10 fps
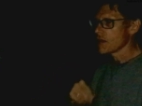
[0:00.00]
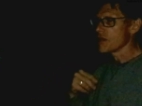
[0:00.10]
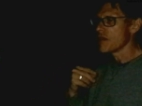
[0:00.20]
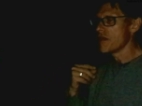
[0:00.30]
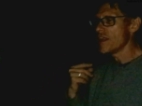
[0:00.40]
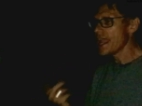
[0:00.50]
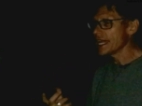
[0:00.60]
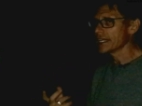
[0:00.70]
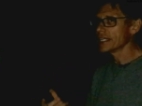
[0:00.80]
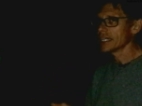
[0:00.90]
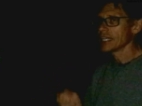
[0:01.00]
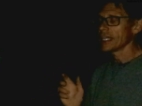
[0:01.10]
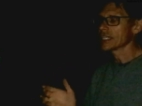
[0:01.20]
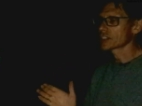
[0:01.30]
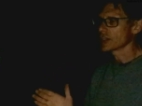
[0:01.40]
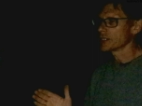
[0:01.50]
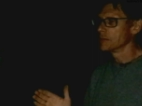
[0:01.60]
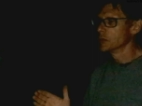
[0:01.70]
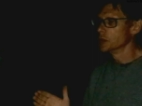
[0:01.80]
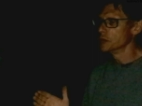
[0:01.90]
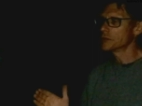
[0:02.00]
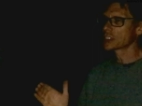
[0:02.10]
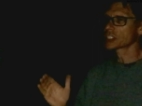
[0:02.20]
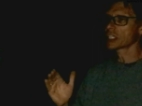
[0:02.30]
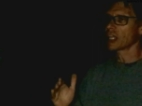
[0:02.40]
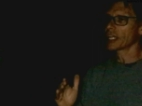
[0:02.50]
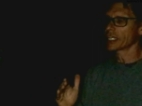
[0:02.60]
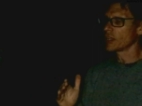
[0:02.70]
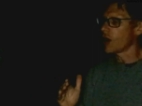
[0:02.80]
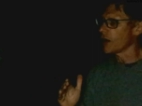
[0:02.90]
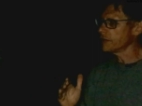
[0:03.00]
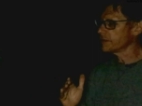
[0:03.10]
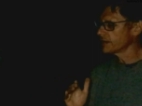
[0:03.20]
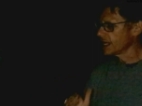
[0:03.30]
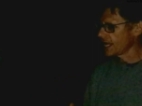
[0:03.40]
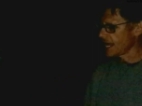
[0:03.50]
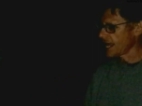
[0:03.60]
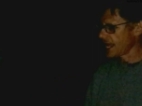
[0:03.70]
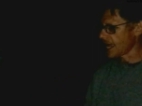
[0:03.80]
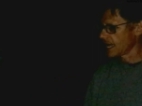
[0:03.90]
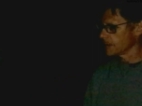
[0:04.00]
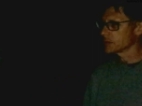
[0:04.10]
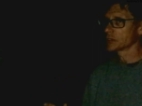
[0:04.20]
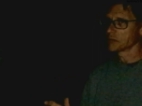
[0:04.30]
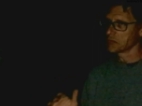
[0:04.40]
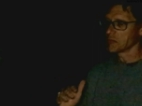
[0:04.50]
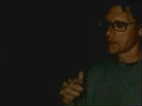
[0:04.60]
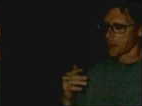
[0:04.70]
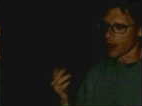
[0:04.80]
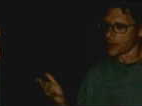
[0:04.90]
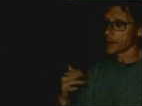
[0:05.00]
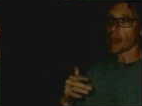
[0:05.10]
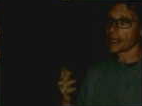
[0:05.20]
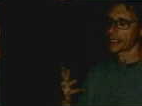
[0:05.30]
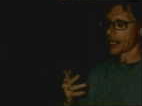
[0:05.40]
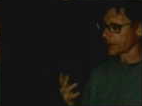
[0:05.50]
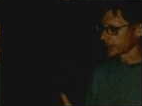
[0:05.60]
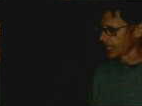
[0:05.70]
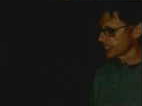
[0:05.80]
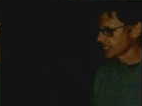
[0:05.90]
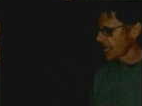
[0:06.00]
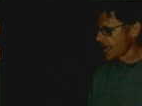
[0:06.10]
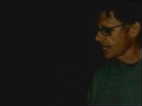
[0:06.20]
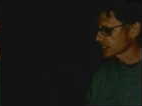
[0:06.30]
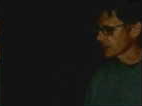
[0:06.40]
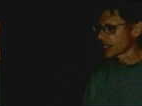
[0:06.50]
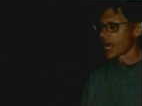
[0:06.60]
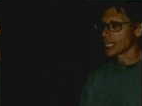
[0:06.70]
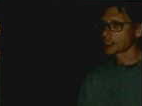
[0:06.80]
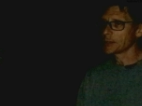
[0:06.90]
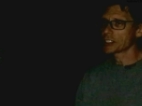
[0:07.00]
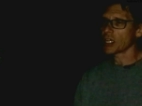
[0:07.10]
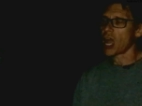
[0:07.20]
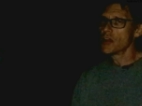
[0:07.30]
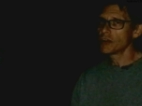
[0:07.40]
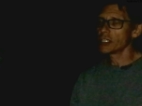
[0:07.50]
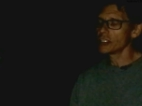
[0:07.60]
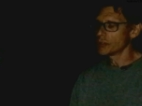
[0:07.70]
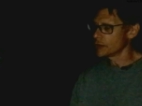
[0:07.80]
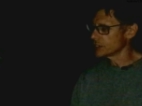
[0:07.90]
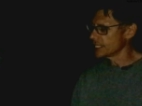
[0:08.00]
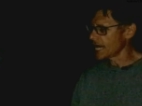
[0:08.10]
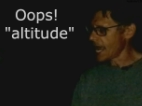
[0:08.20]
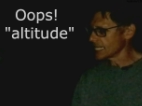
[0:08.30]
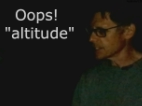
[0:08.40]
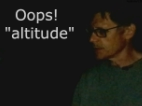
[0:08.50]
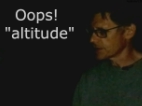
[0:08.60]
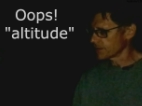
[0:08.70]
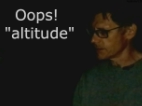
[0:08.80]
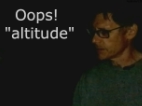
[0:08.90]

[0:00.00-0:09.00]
then it's going to move it slightly off um, by the amount it calculates, and it's going to ask me to only use the azimuth,